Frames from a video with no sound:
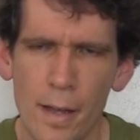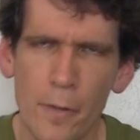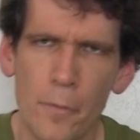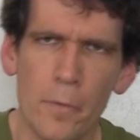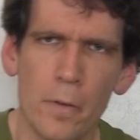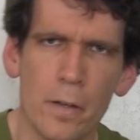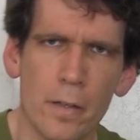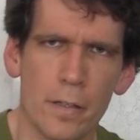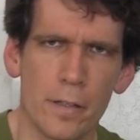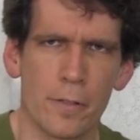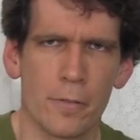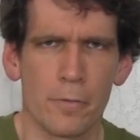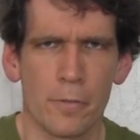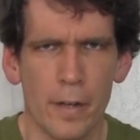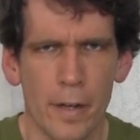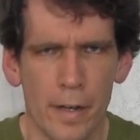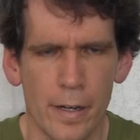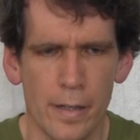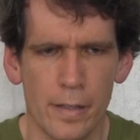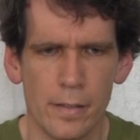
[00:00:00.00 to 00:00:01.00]
I was
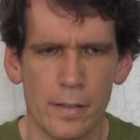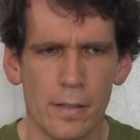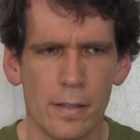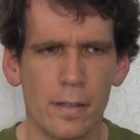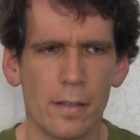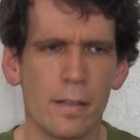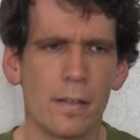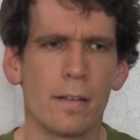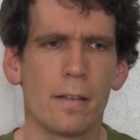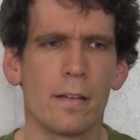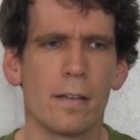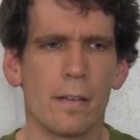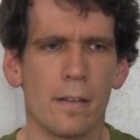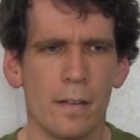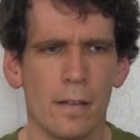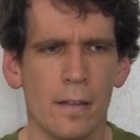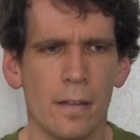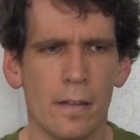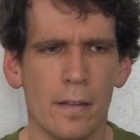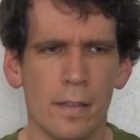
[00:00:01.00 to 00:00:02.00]
right.
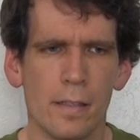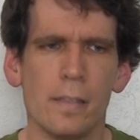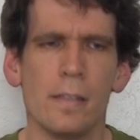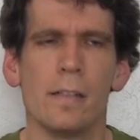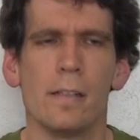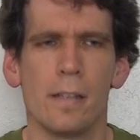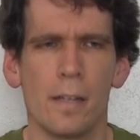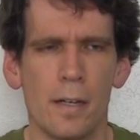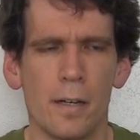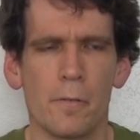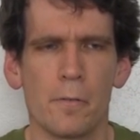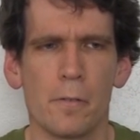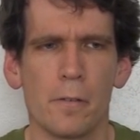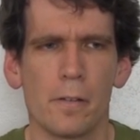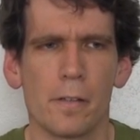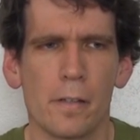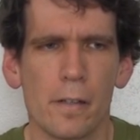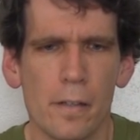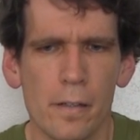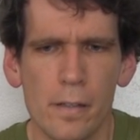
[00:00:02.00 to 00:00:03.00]
He did not
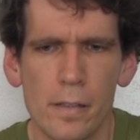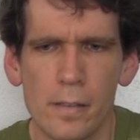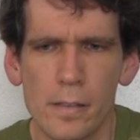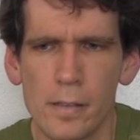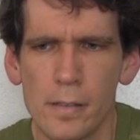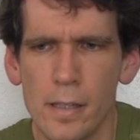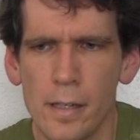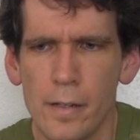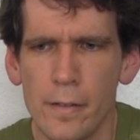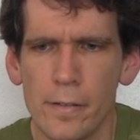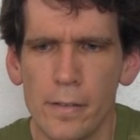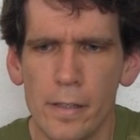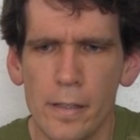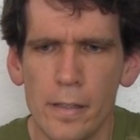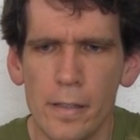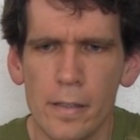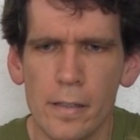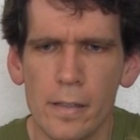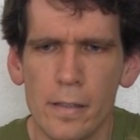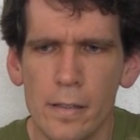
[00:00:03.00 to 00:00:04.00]
work on
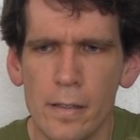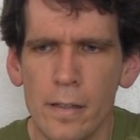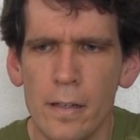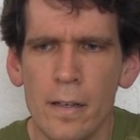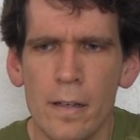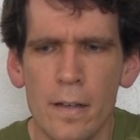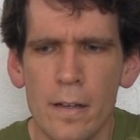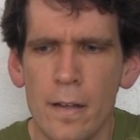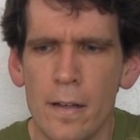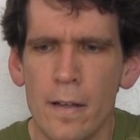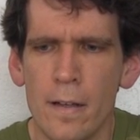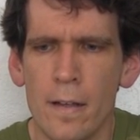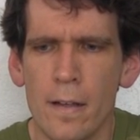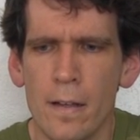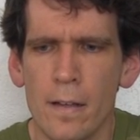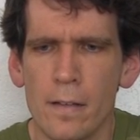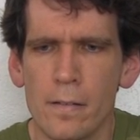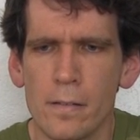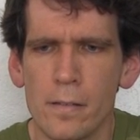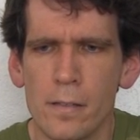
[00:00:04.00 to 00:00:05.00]
Saturday.
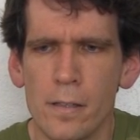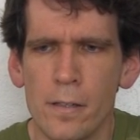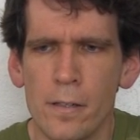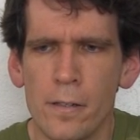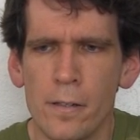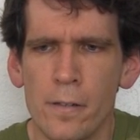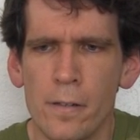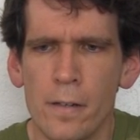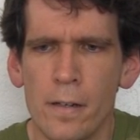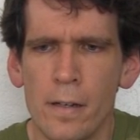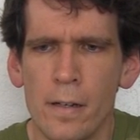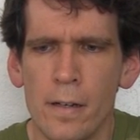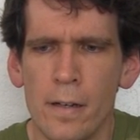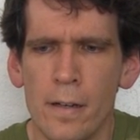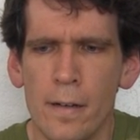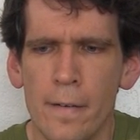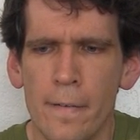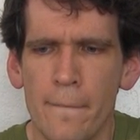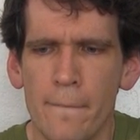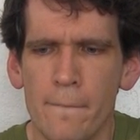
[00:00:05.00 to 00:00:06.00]
So
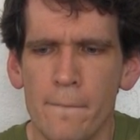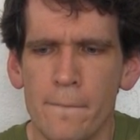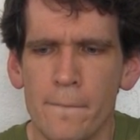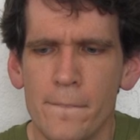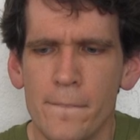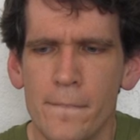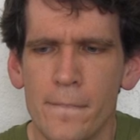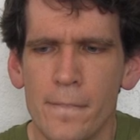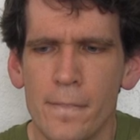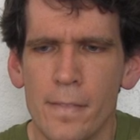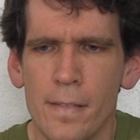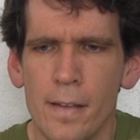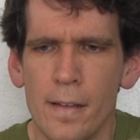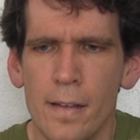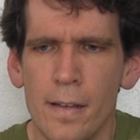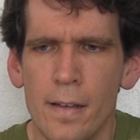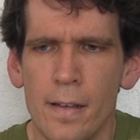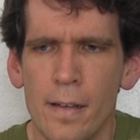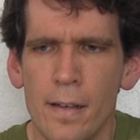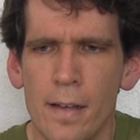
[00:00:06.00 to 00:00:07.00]
uh,
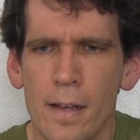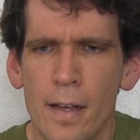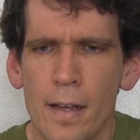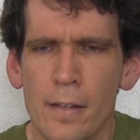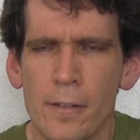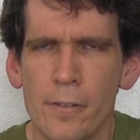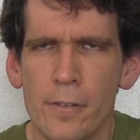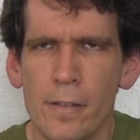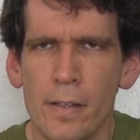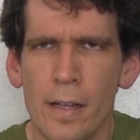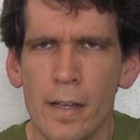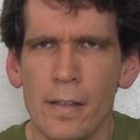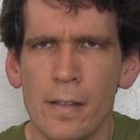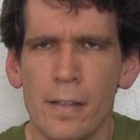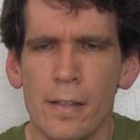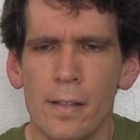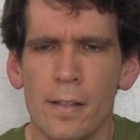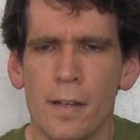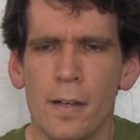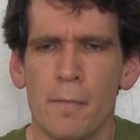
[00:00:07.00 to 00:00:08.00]
I actually
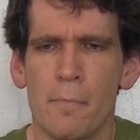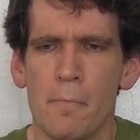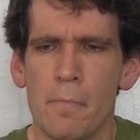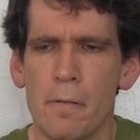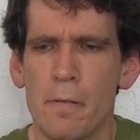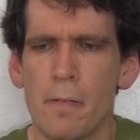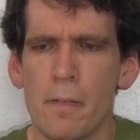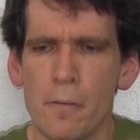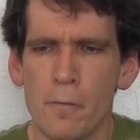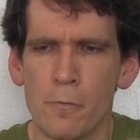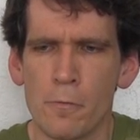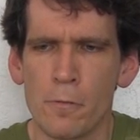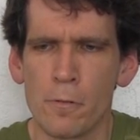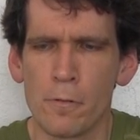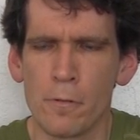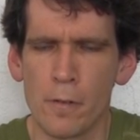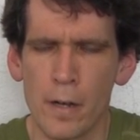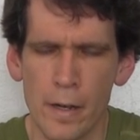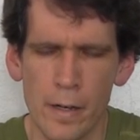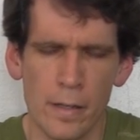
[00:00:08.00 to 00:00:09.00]
ended up
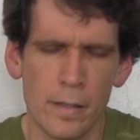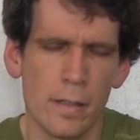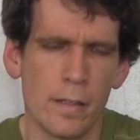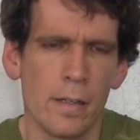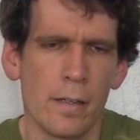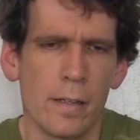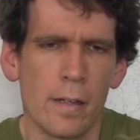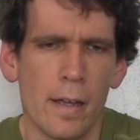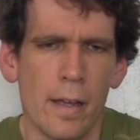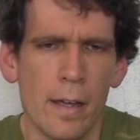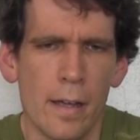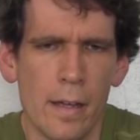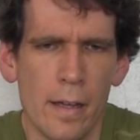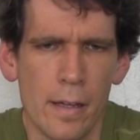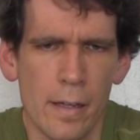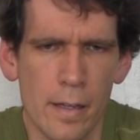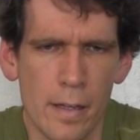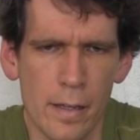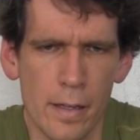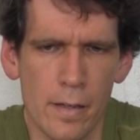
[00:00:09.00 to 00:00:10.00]
writing
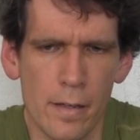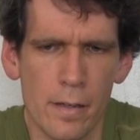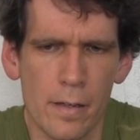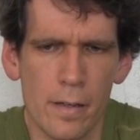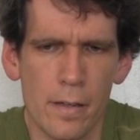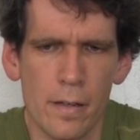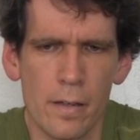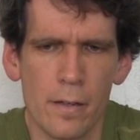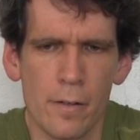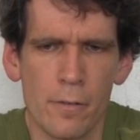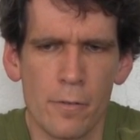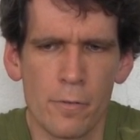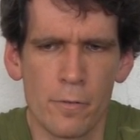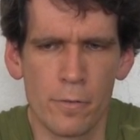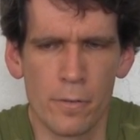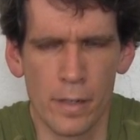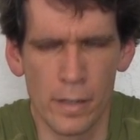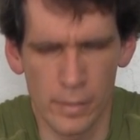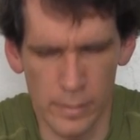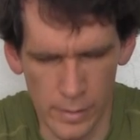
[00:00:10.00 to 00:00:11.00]
a
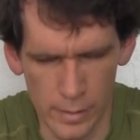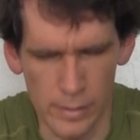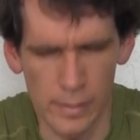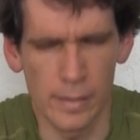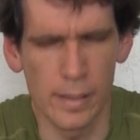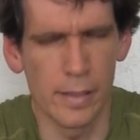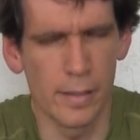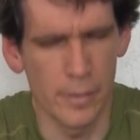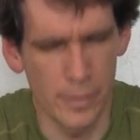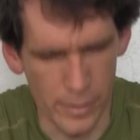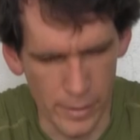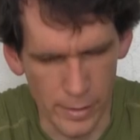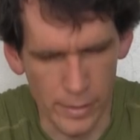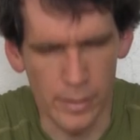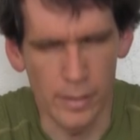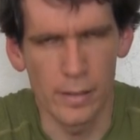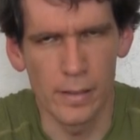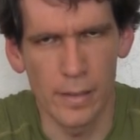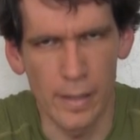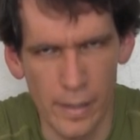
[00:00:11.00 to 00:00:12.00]

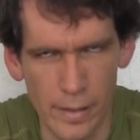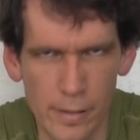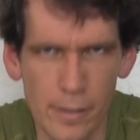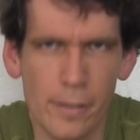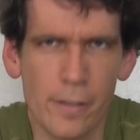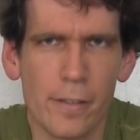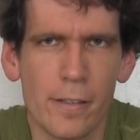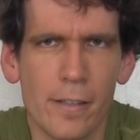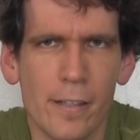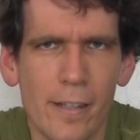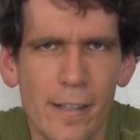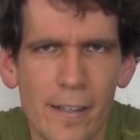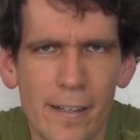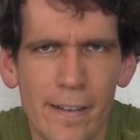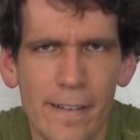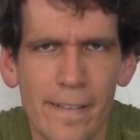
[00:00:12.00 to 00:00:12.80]
resignation letter.